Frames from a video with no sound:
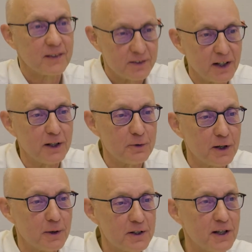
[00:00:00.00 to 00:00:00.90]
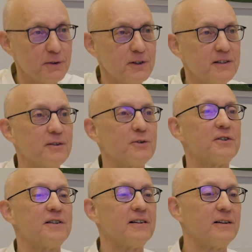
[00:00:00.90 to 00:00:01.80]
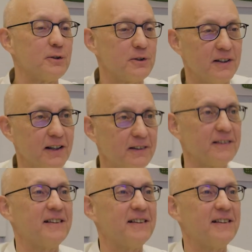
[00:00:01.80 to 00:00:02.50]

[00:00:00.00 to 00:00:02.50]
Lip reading: Thank you very much, Evert. It was good. Yeah.